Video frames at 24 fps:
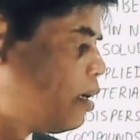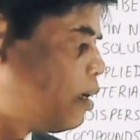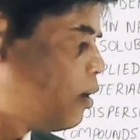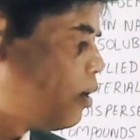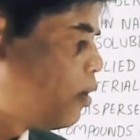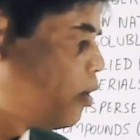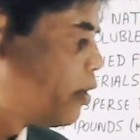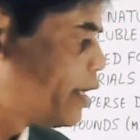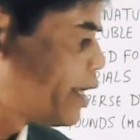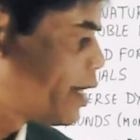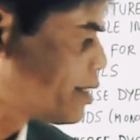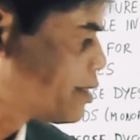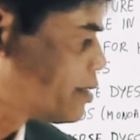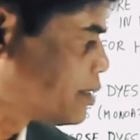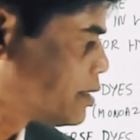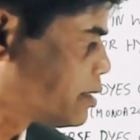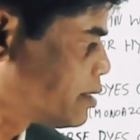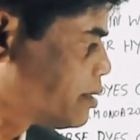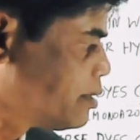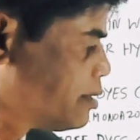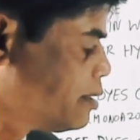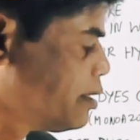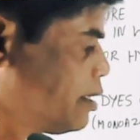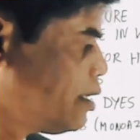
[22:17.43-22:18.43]
Onyx.
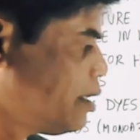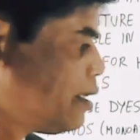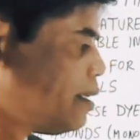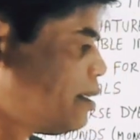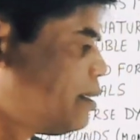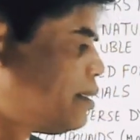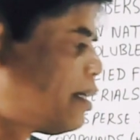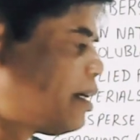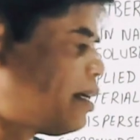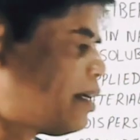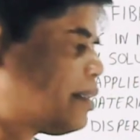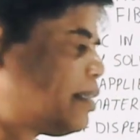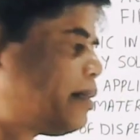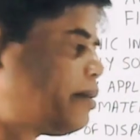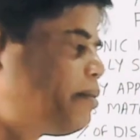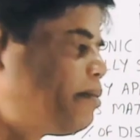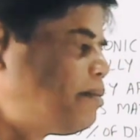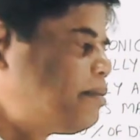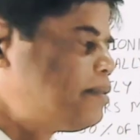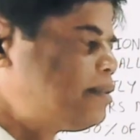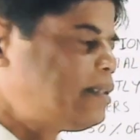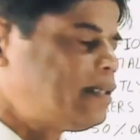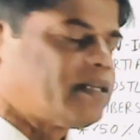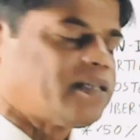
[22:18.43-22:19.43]
These are
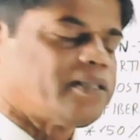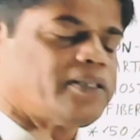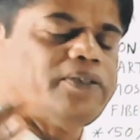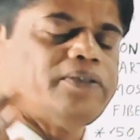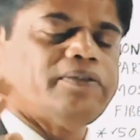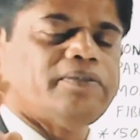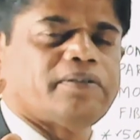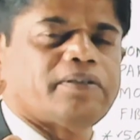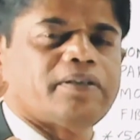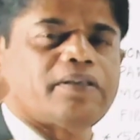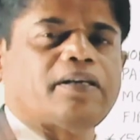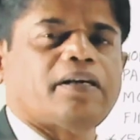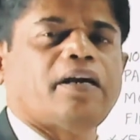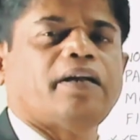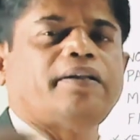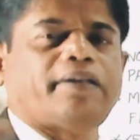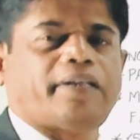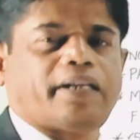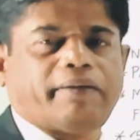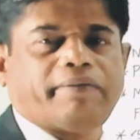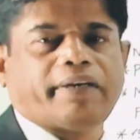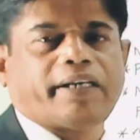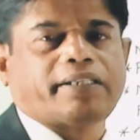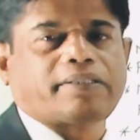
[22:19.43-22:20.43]
their
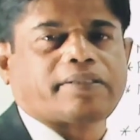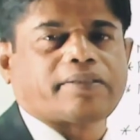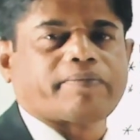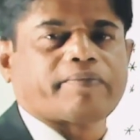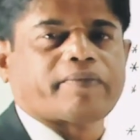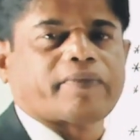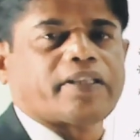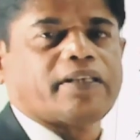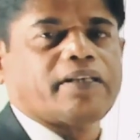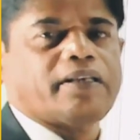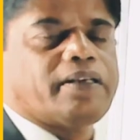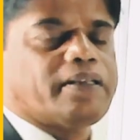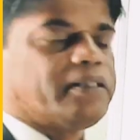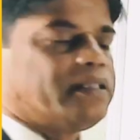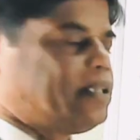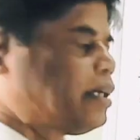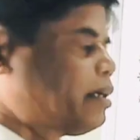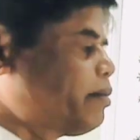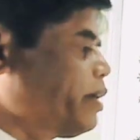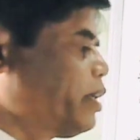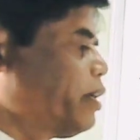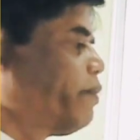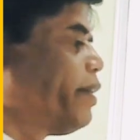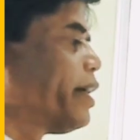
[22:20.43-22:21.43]
country-wise, they are
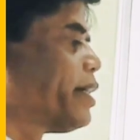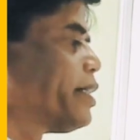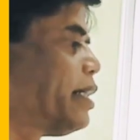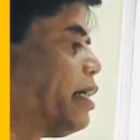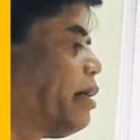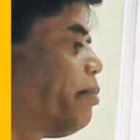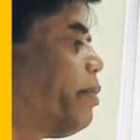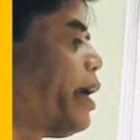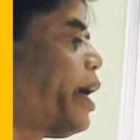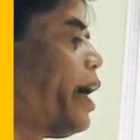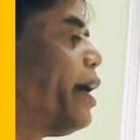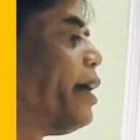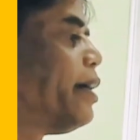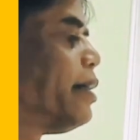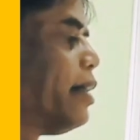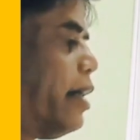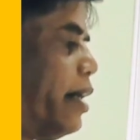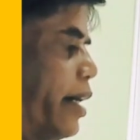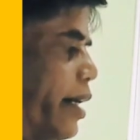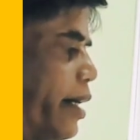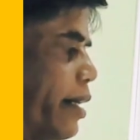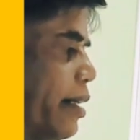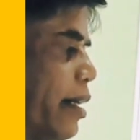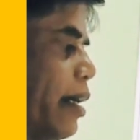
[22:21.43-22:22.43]
manufacturing brand
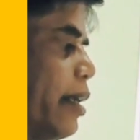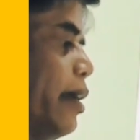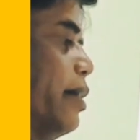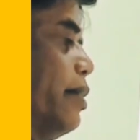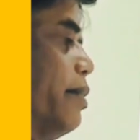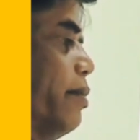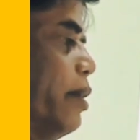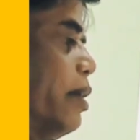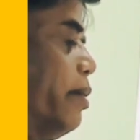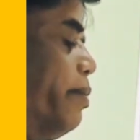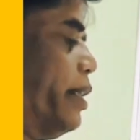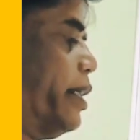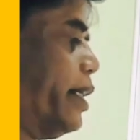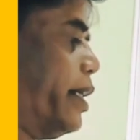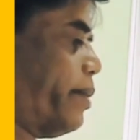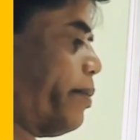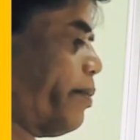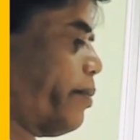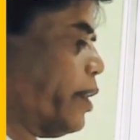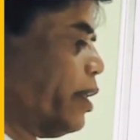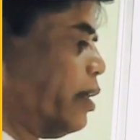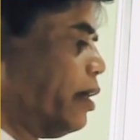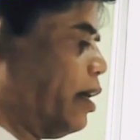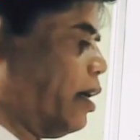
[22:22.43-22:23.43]
and there.
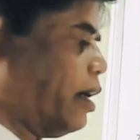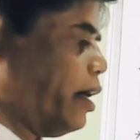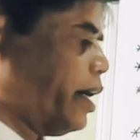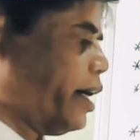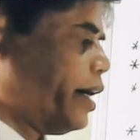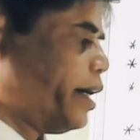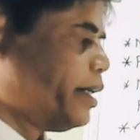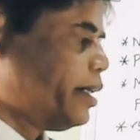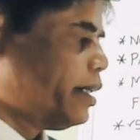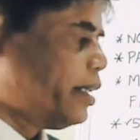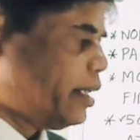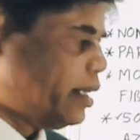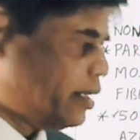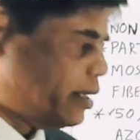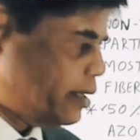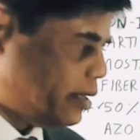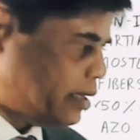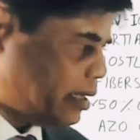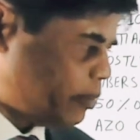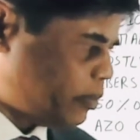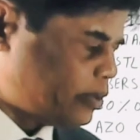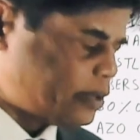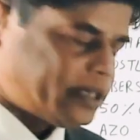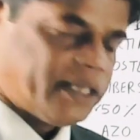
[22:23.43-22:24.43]
And in
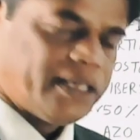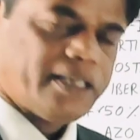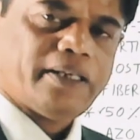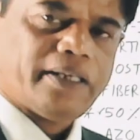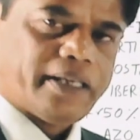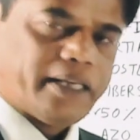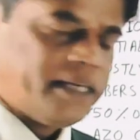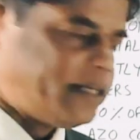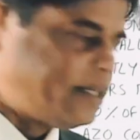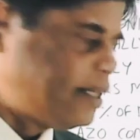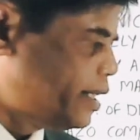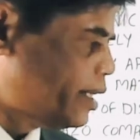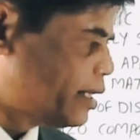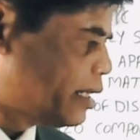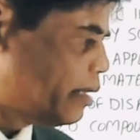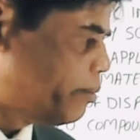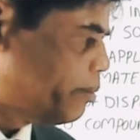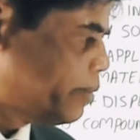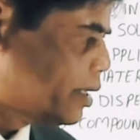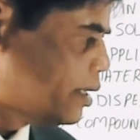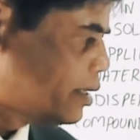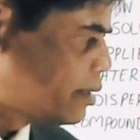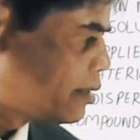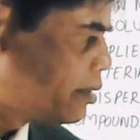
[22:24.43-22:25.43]
suppose in Indian
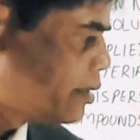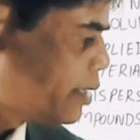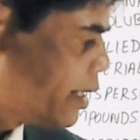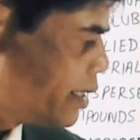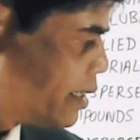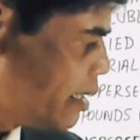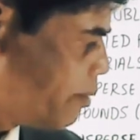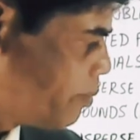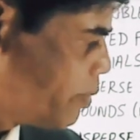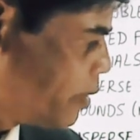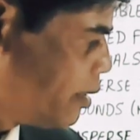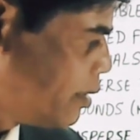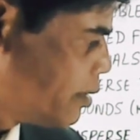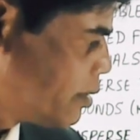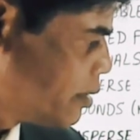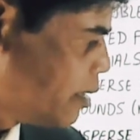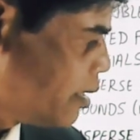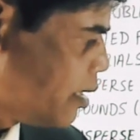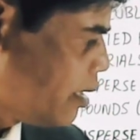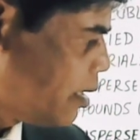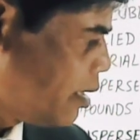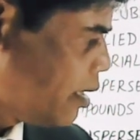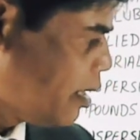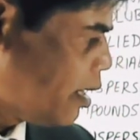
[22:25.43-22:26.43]
companies, examples,
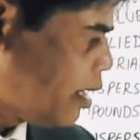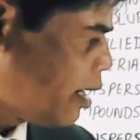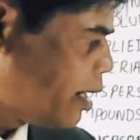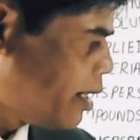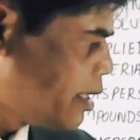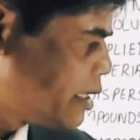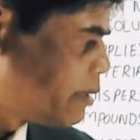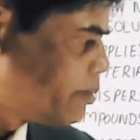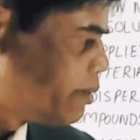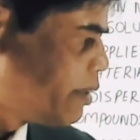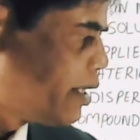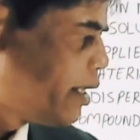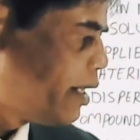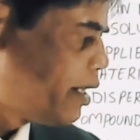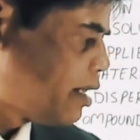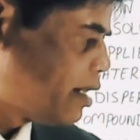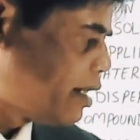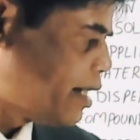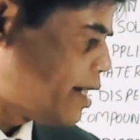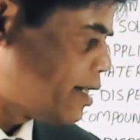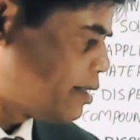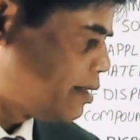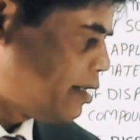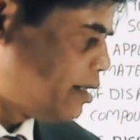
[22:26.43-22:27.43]
Huntsman
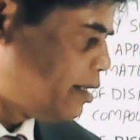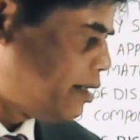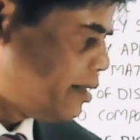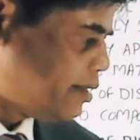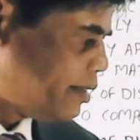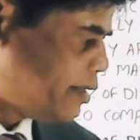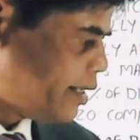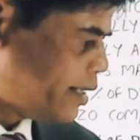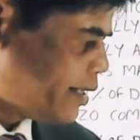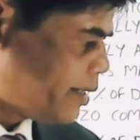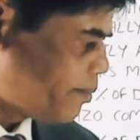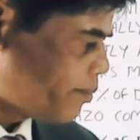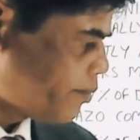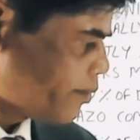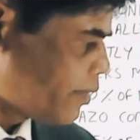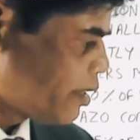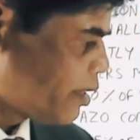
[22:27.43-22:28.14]
International is there,